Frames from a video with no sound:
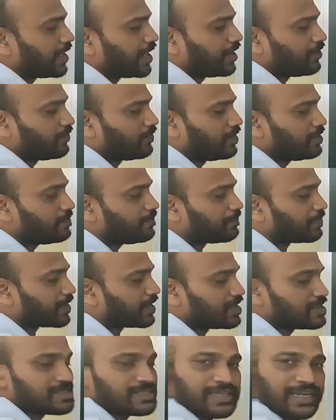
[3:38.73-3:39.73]
second
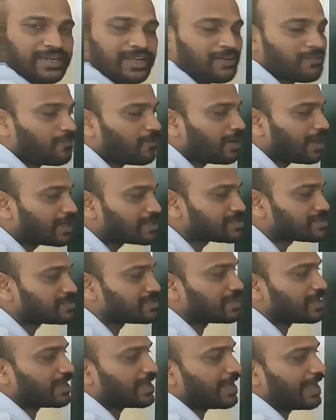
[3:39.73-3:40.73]
one, set of all
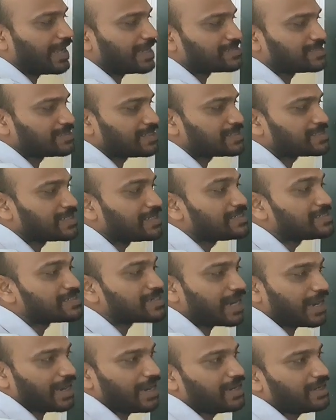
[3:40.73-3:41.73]
x is a
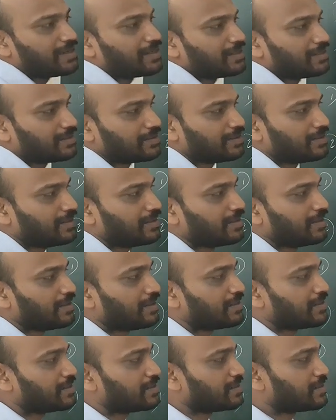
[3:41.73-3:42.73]
triangle.
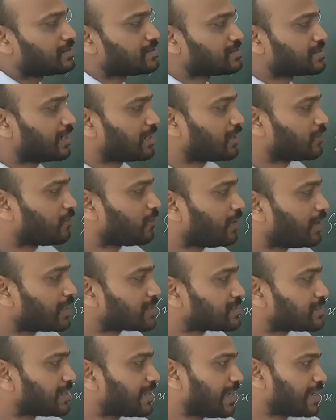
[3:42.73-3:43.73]
Set of all
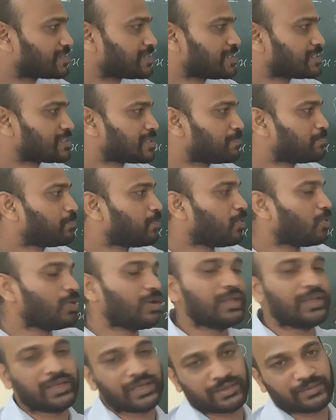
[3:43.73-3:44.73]
x is a
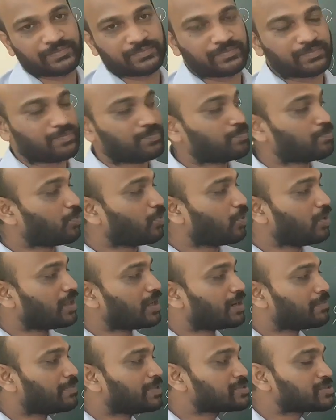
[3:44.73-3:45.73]
polygon.
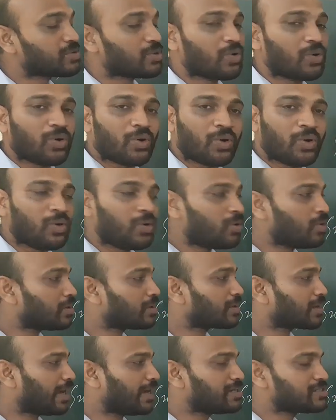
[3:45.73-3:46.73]
Polygon means
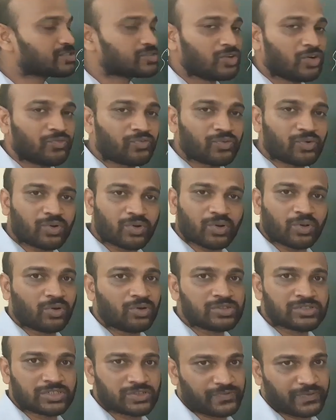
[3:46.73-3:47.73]
all kinds of
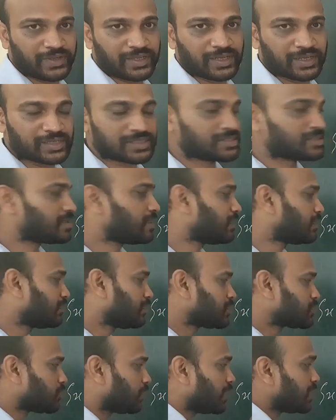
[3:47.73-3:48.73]
closed figures.
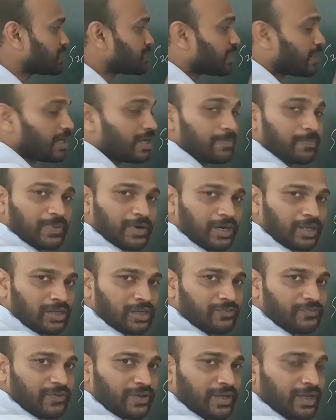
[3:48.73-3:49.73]
This one is a
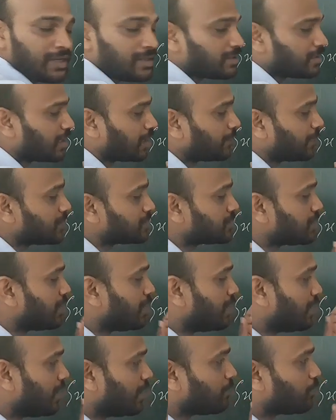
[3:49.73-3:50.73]
particular figure, that means
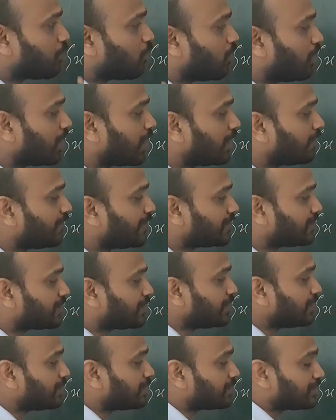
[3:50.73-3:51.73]
polygon
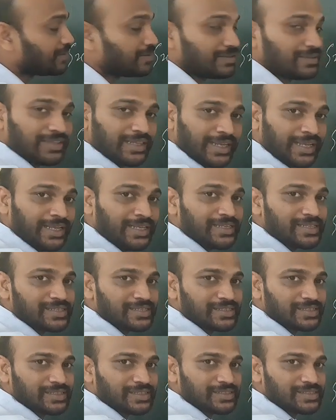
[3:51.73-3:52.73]
with
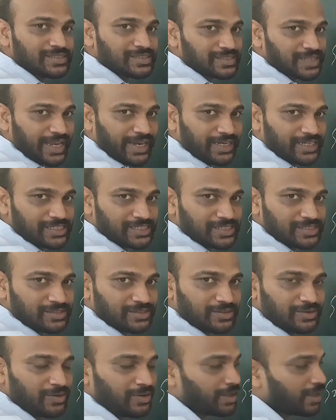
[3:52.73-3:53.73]
3
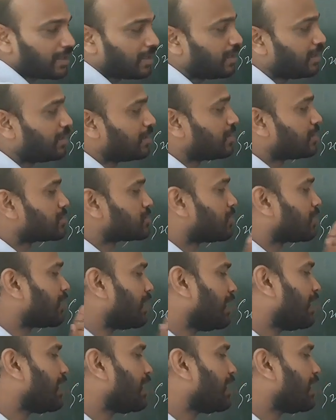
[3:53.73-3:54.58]
sides. Okay. So